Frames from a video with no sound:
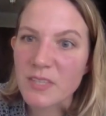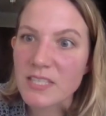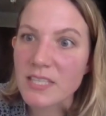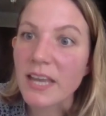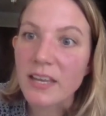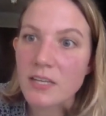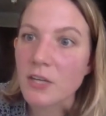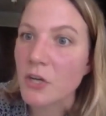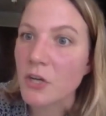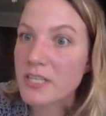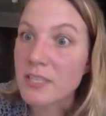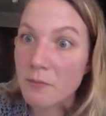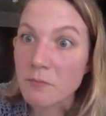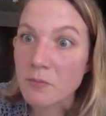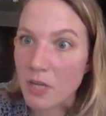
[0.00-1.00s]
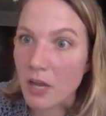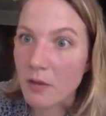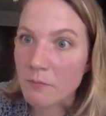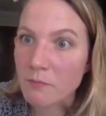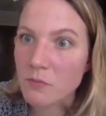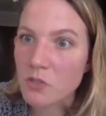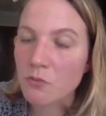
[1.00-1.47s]
secondary
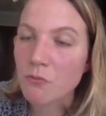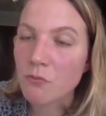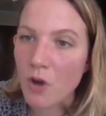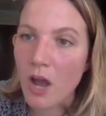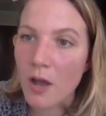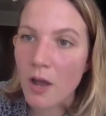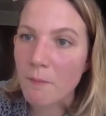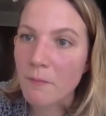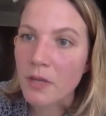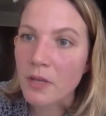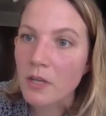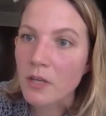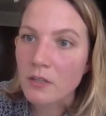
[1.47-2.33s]
symptoms from